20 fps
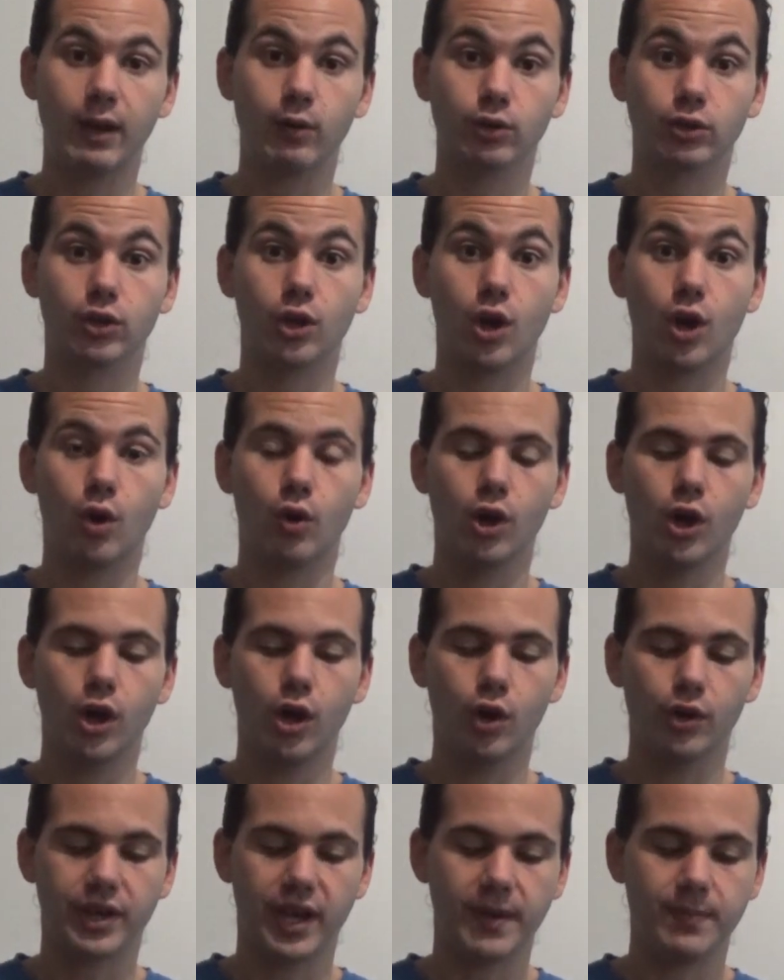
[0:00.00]
will go,
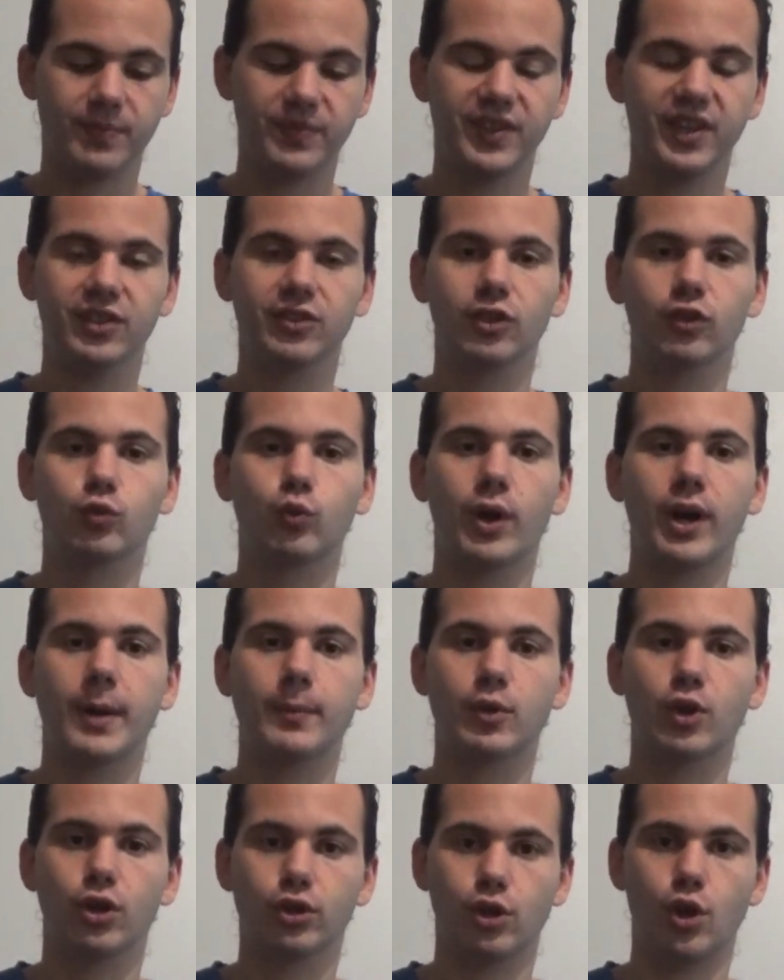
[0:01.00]
okay, this is when
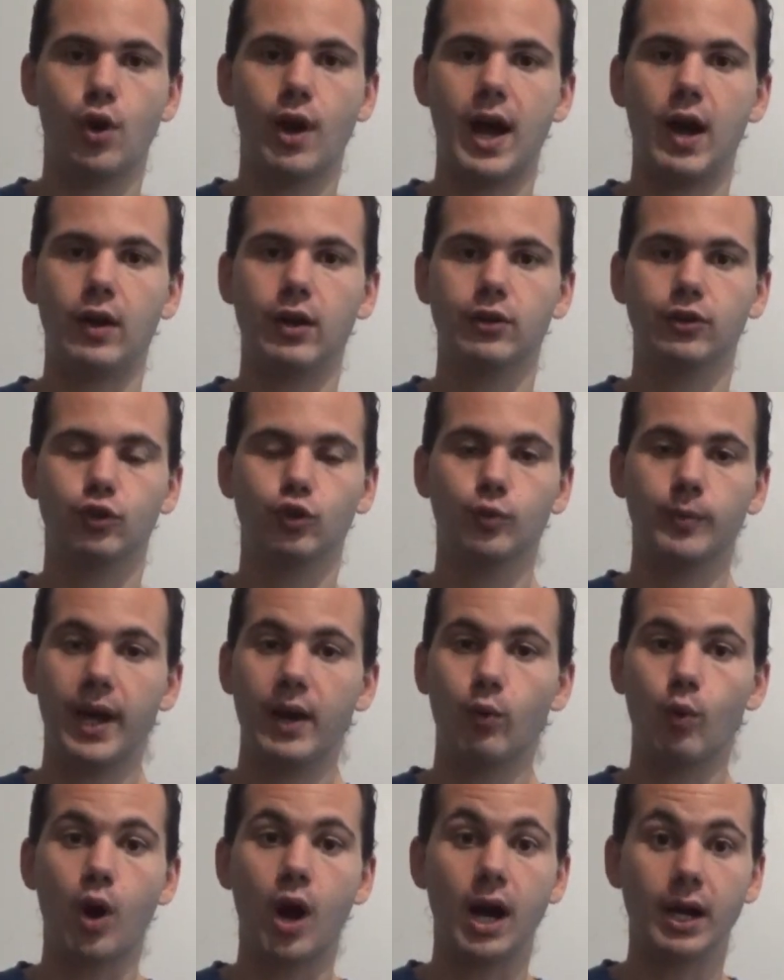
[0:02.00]
I'm going to go out and do my
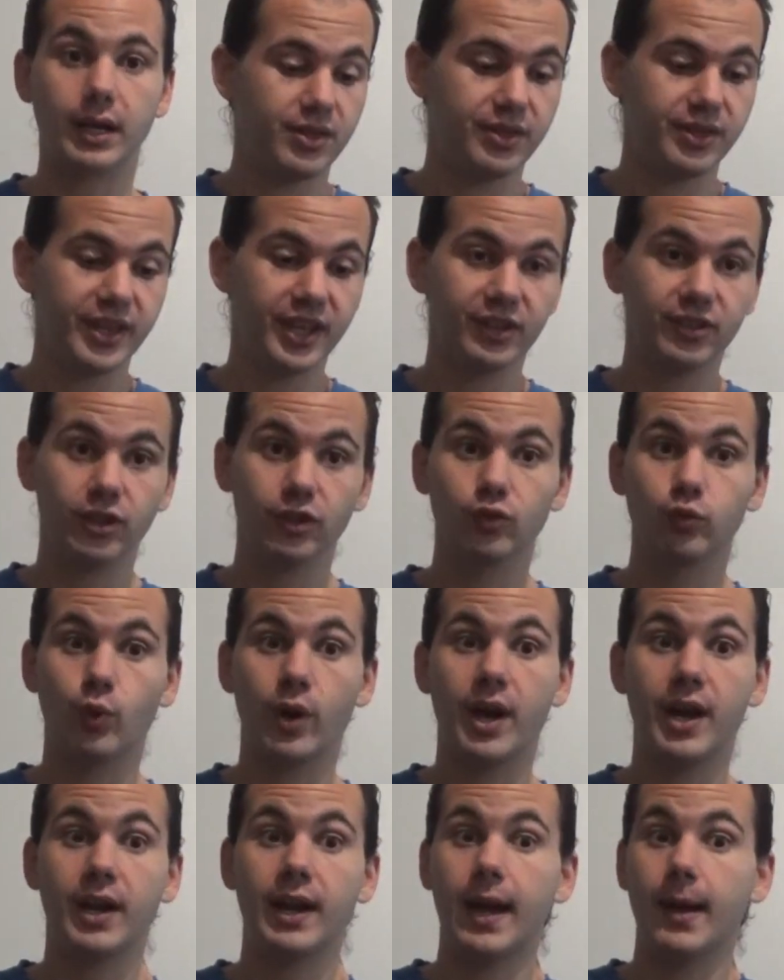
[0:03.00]
walk. This is
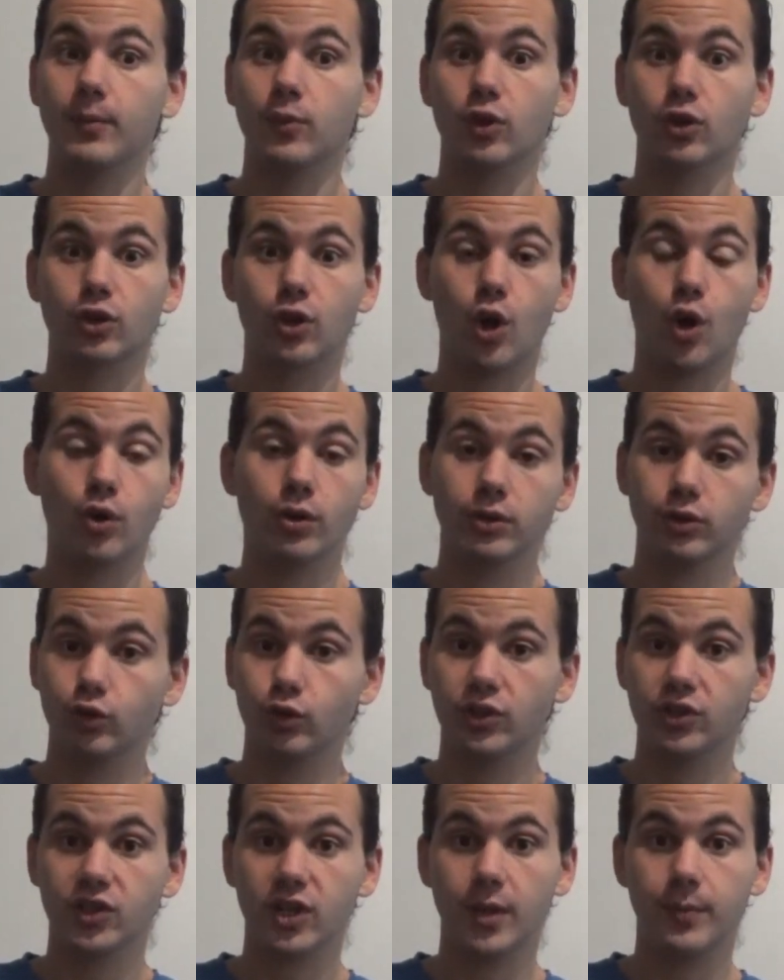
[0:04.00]
when I'm going to go to
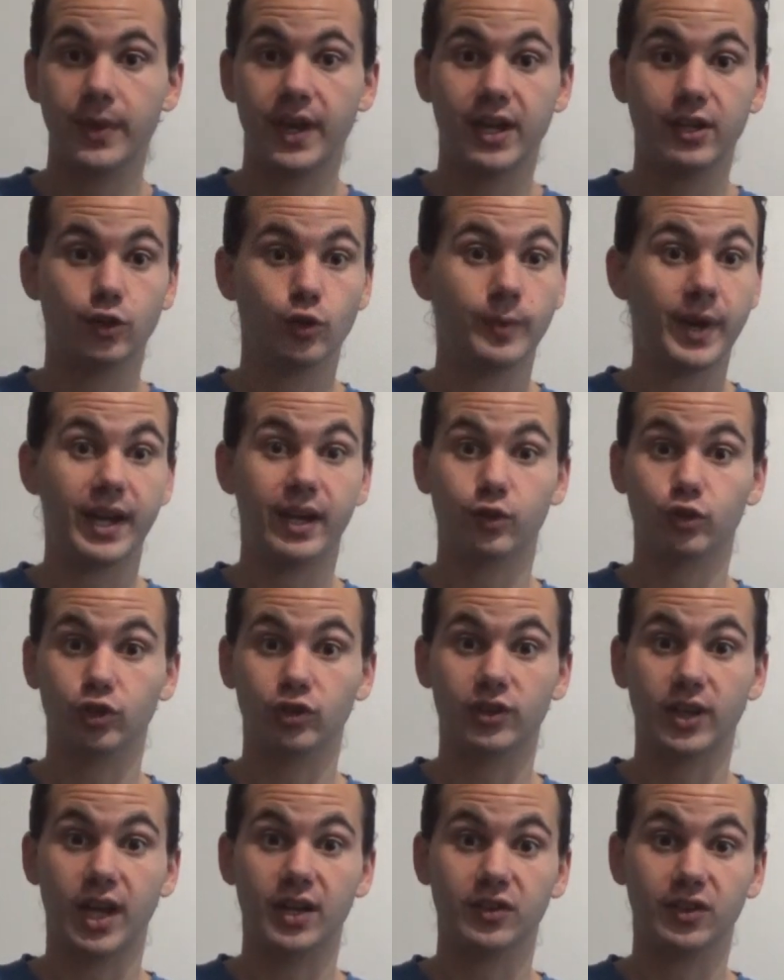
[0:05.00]
the gym and do my
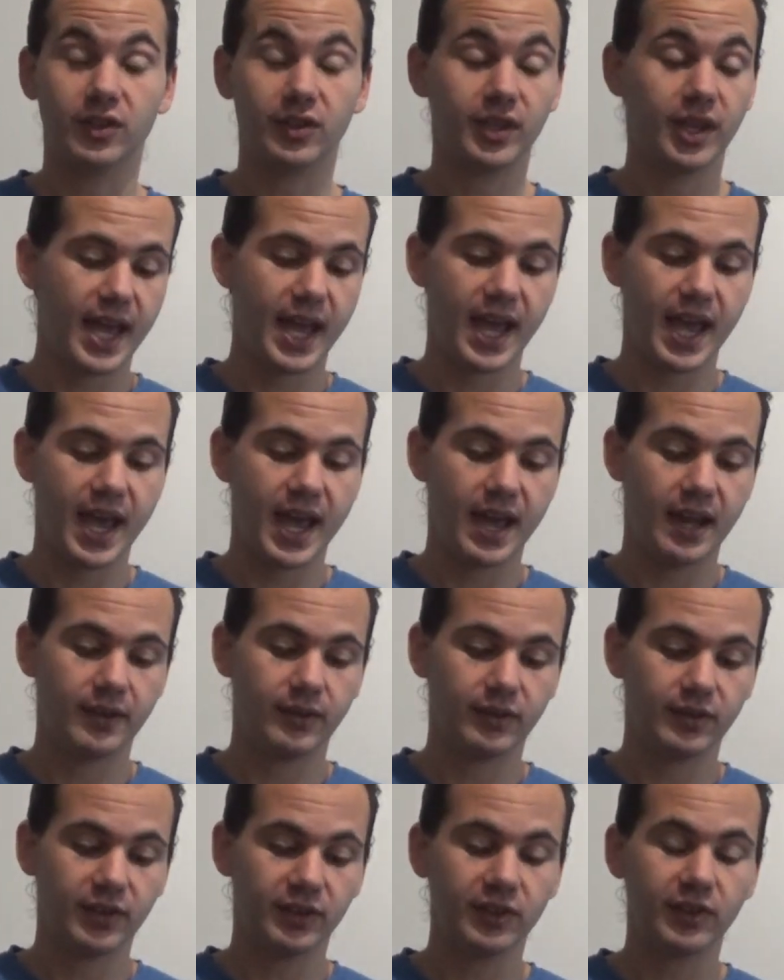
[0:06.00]
exercises, and
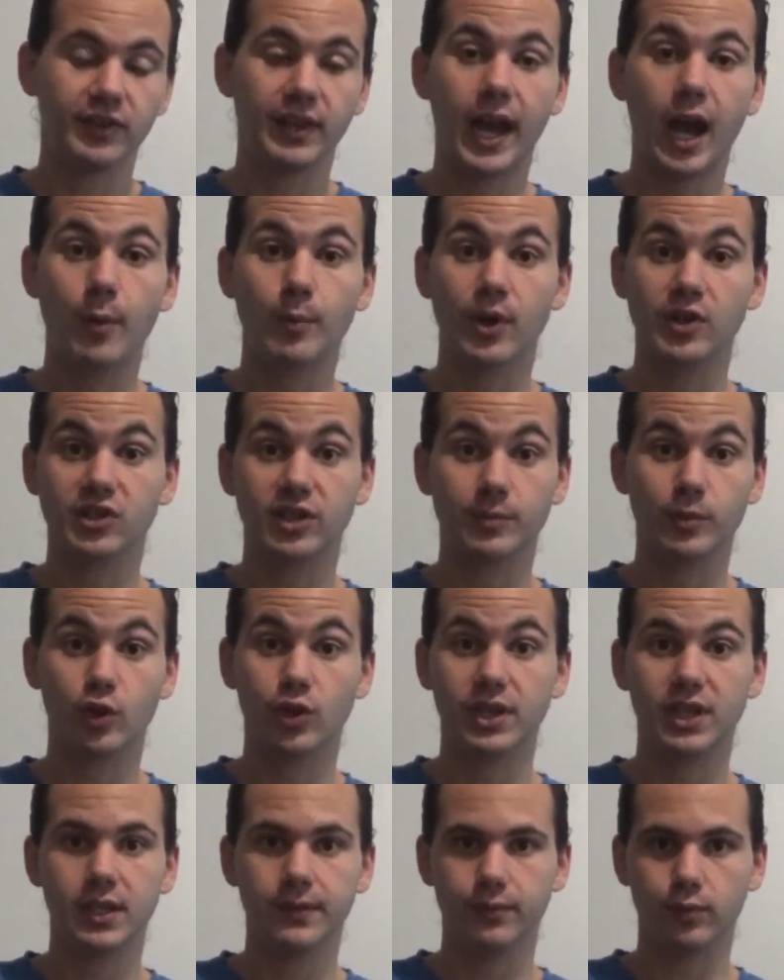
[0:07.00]
this is how much I'm
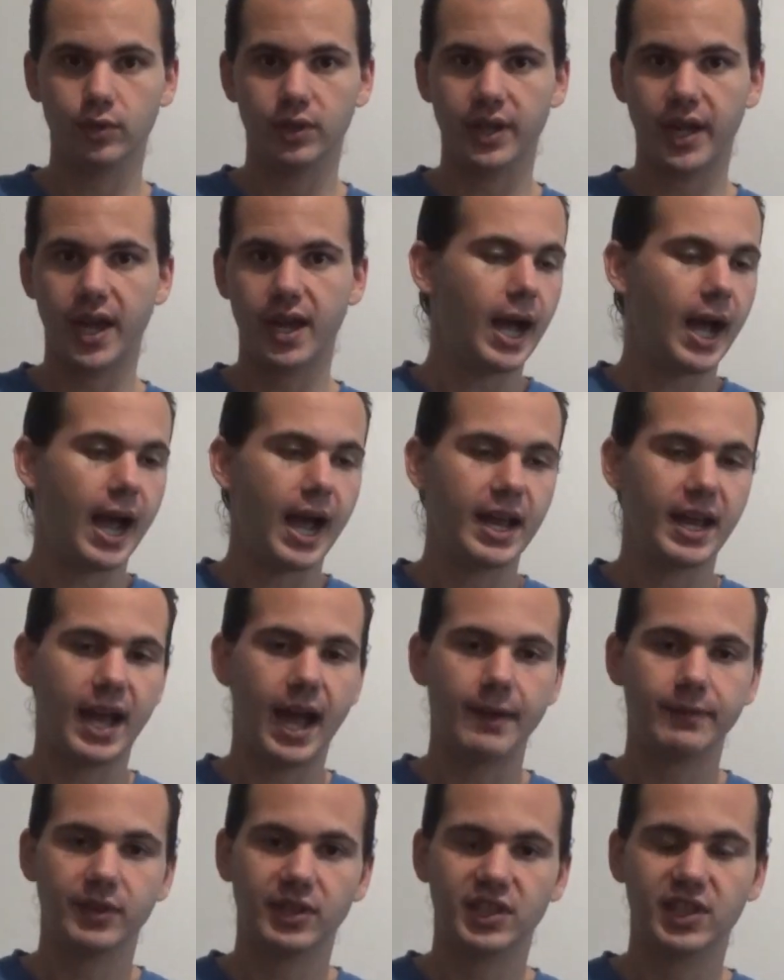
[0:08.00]
going to eat for the day. I
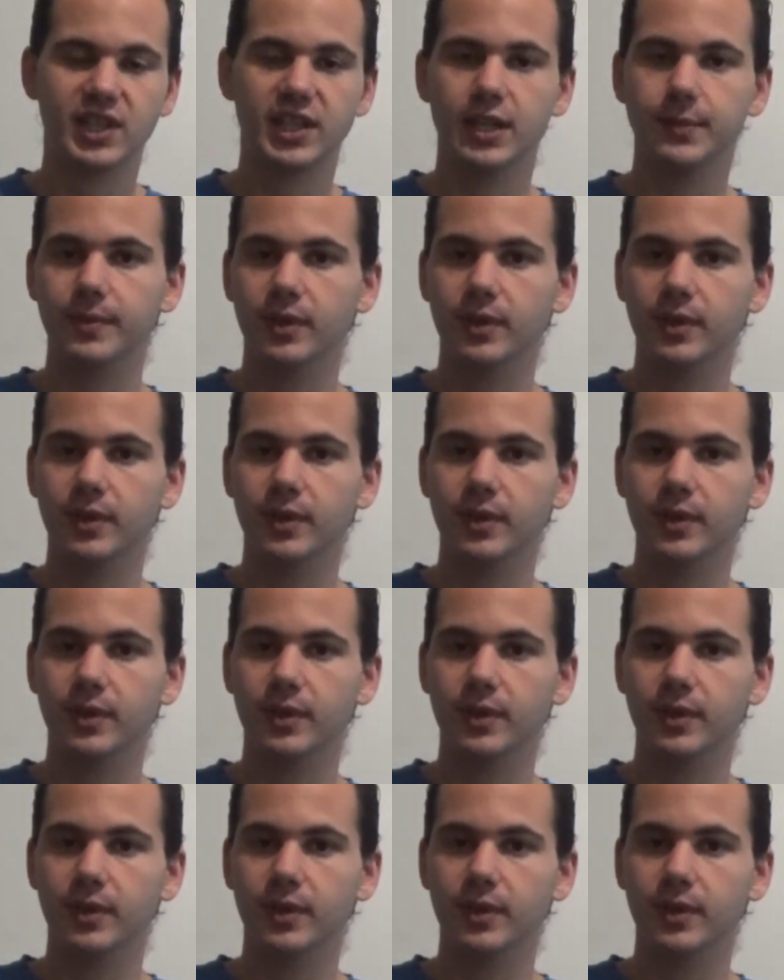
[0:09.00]
have to keep